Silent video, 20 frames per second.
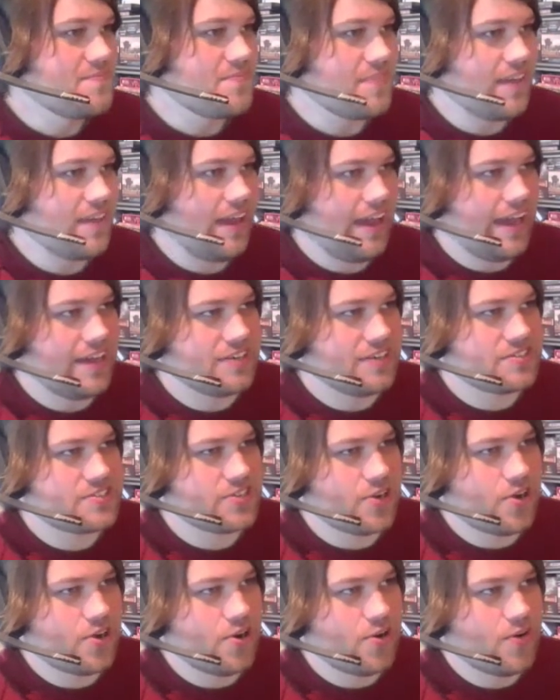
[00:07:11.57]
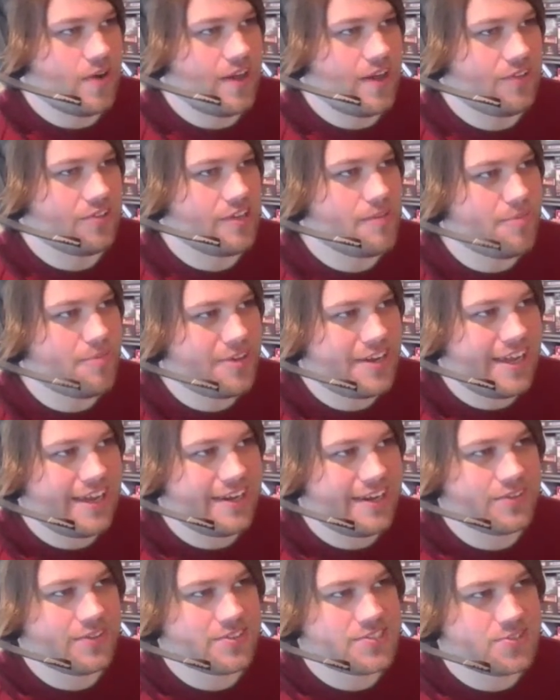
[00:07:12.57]
And so
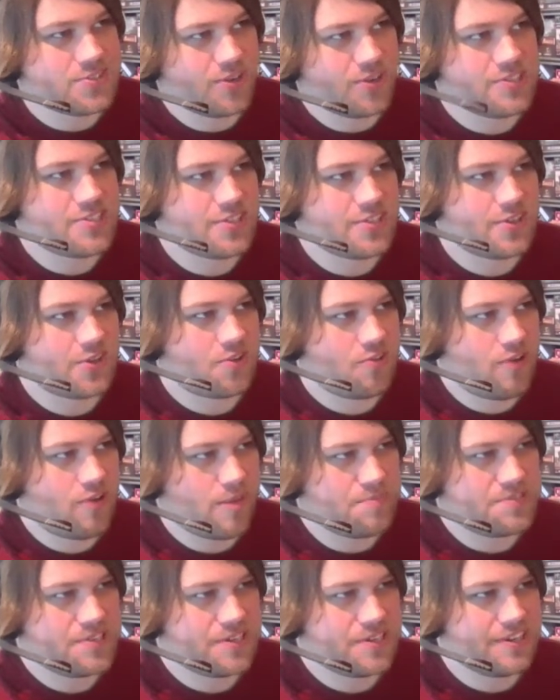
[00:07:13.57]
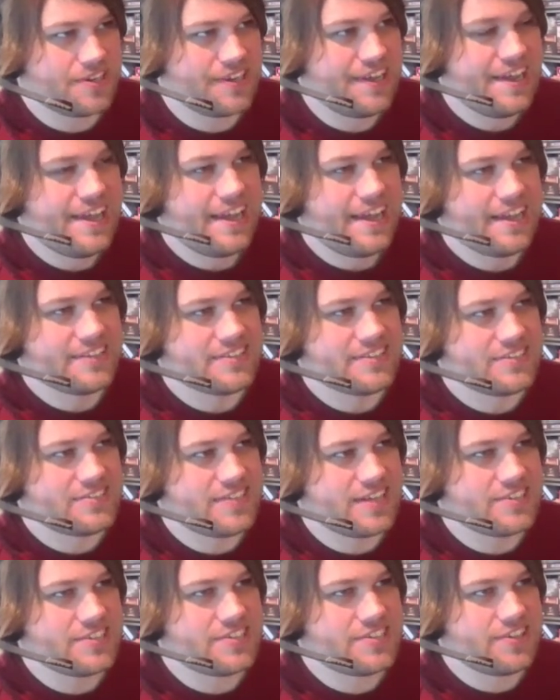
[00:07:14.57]
eliminating the source of the corruption is
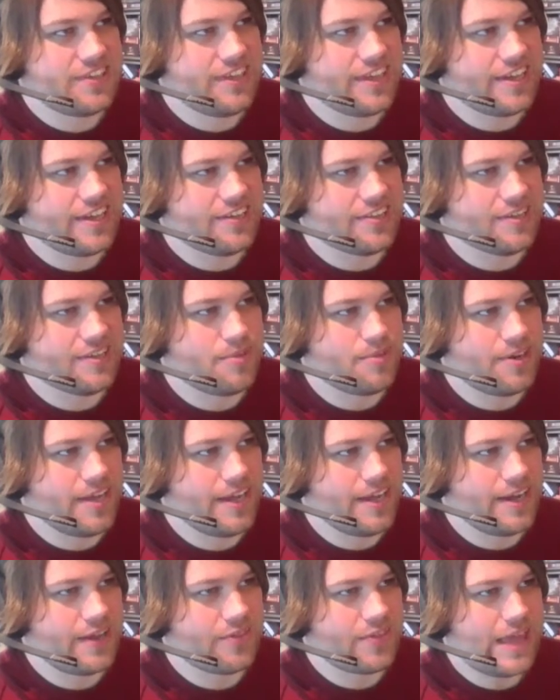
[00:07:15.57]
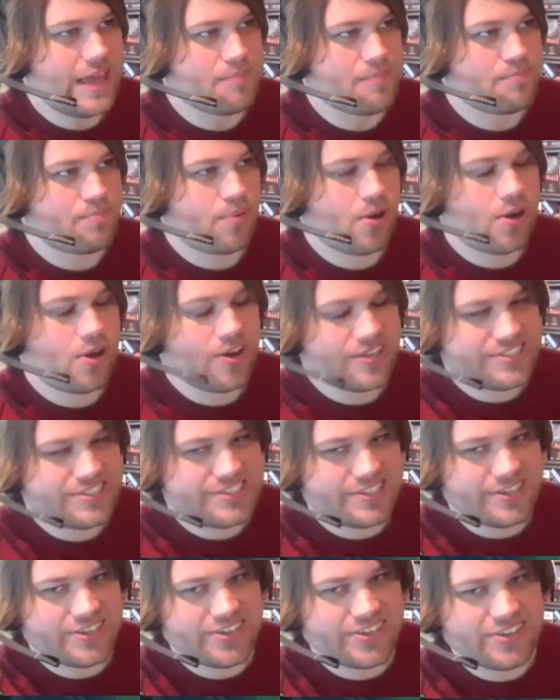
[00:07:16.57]
essentially eliminating that
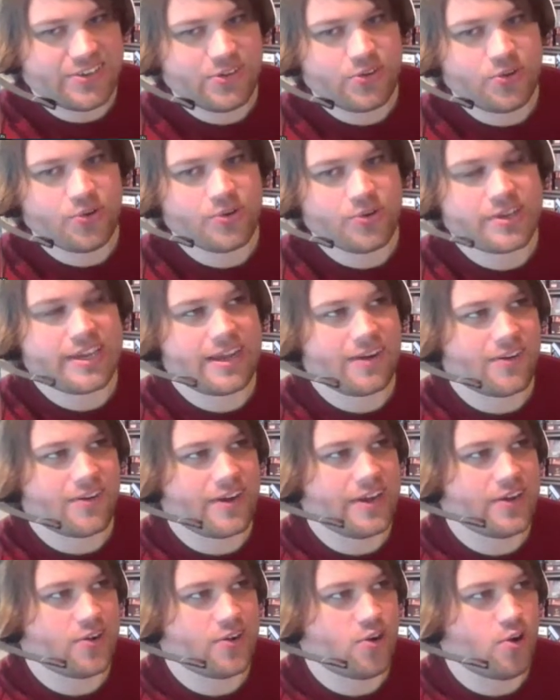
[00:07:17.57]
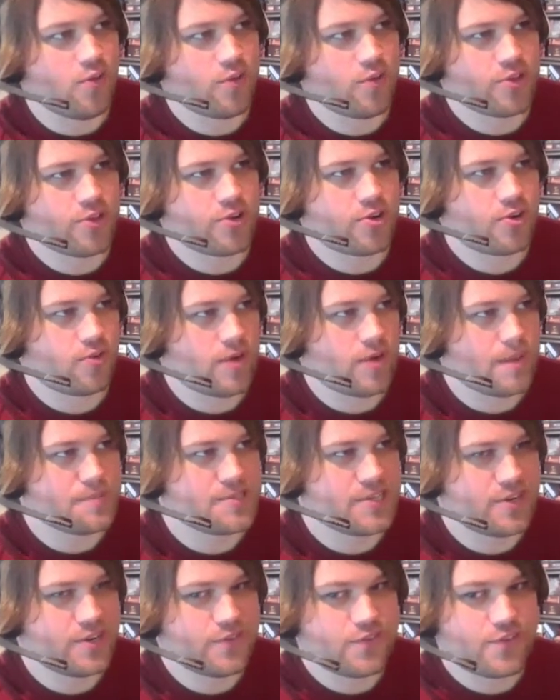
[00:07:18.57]
person who carried over the
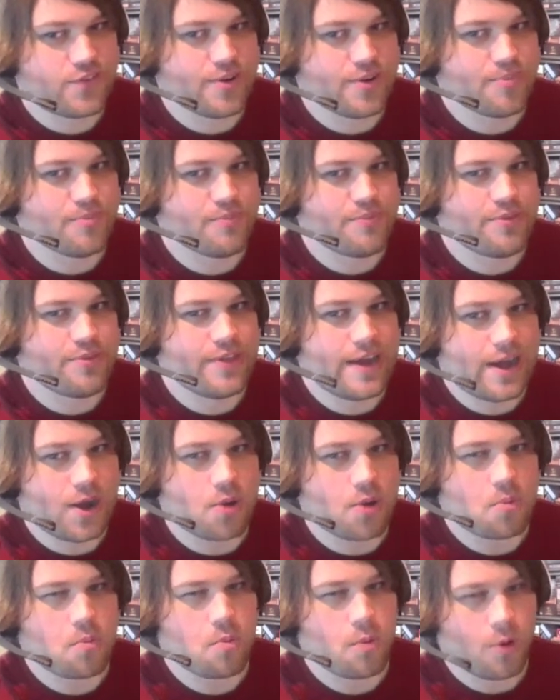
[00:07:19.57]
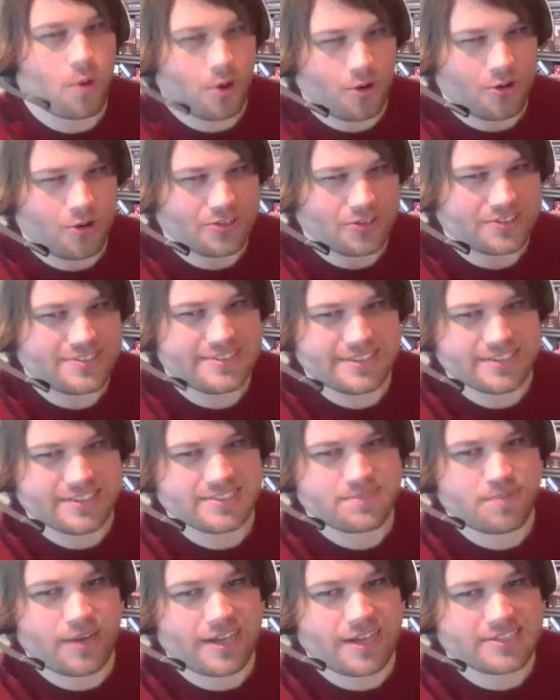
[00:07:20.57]
corruption from their world,
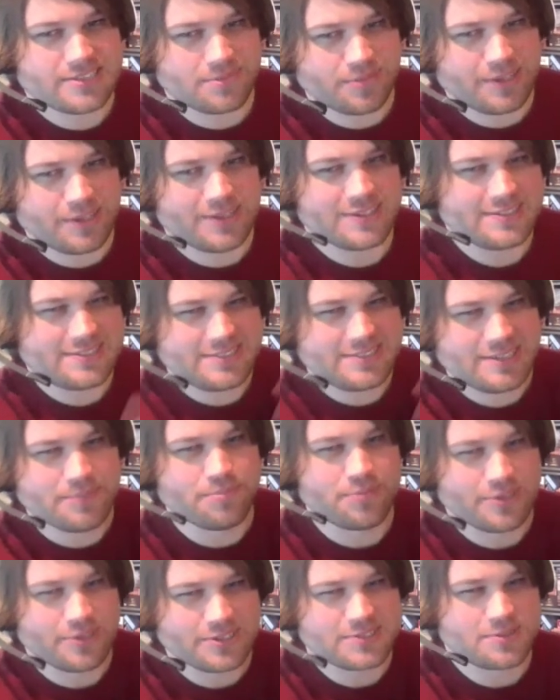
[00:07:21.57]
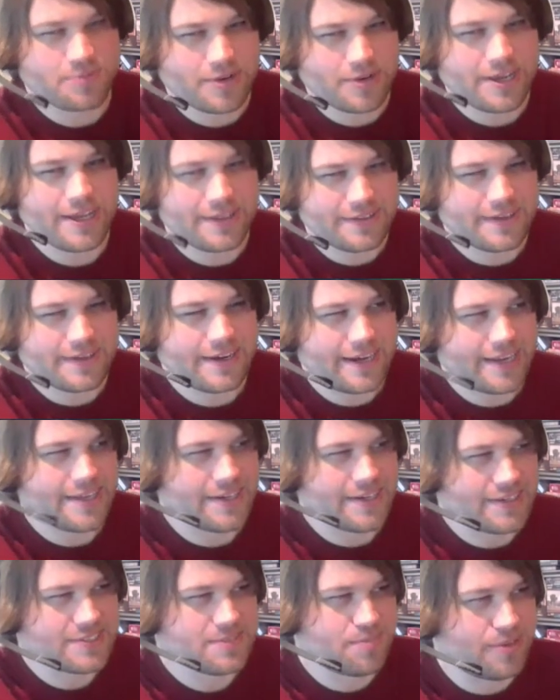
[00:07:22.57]
is possibly the simplest way that I
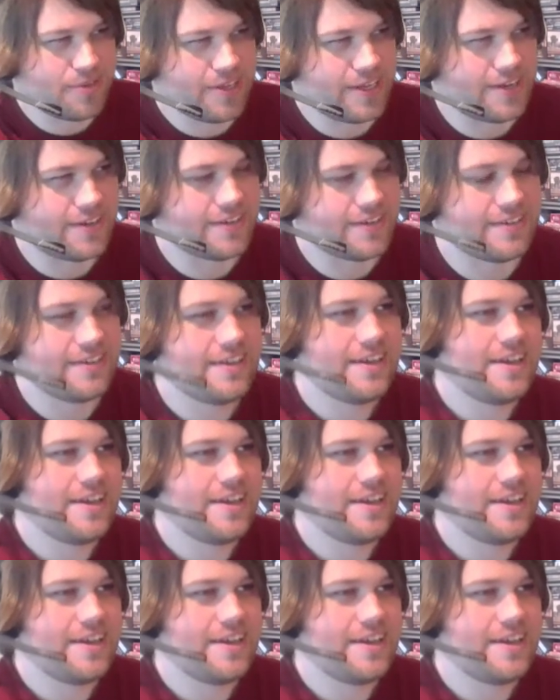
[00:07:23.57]
can explain it.